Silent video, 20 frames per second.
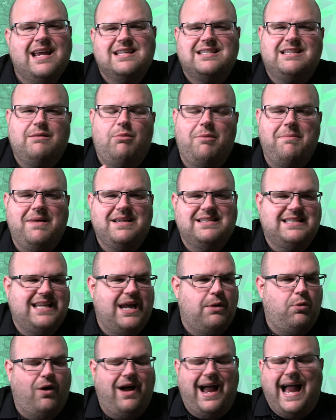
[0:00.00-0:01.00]
Someone may
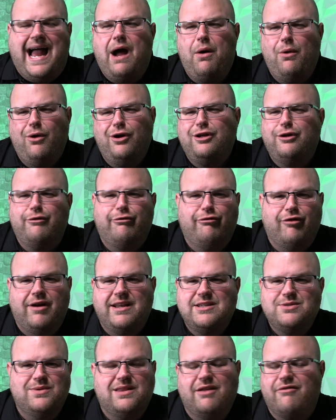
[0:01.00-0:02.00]
say, well, how are you
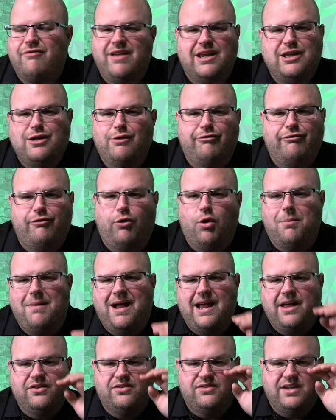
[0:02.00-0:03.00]
friends with a venue 4
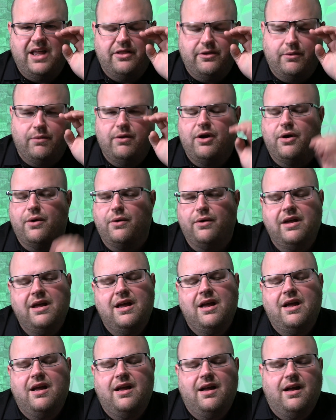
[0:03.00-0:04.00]
miles down the road?
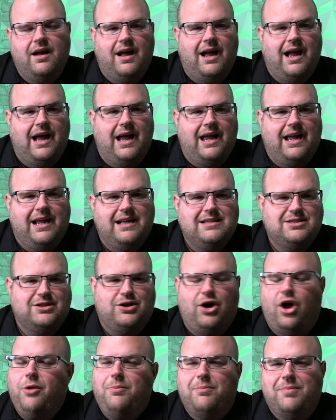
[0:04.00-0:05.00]
It's
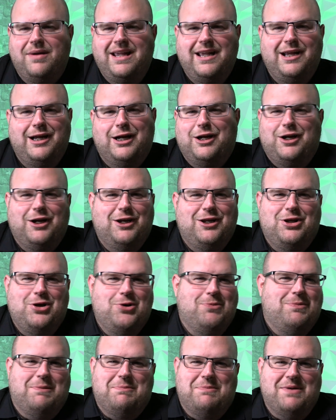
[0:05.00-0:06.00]
called being a good
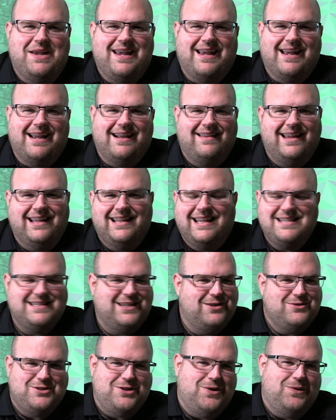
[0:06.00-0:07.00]
human being.
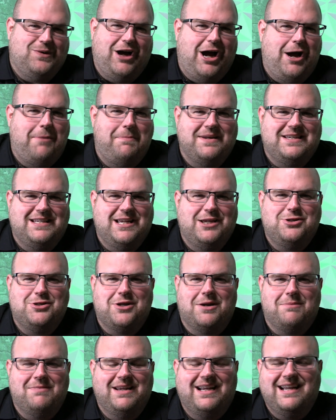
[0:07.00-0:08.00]
There's no
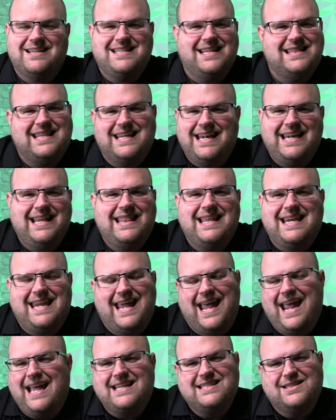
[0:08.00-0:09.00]
competition, because at the end of the
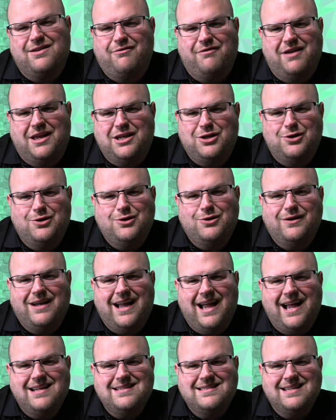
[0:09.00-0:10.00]
day, as a venue, you
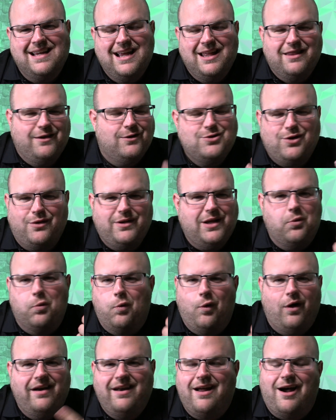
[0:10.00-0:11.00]
guys, there's only
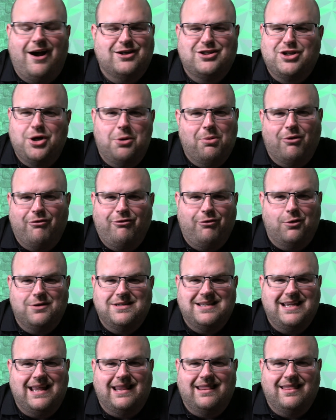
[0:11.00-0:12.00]
one October
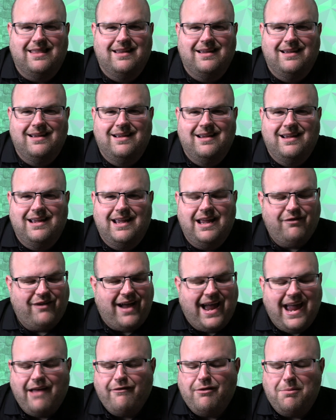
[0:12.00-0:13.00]
14th. If
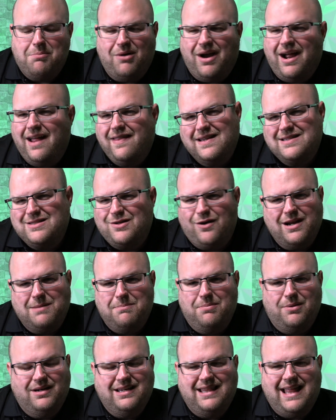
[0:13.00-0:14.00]
I have a bride that's already
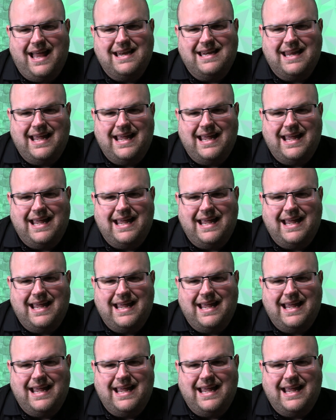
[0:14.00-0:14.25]
booked that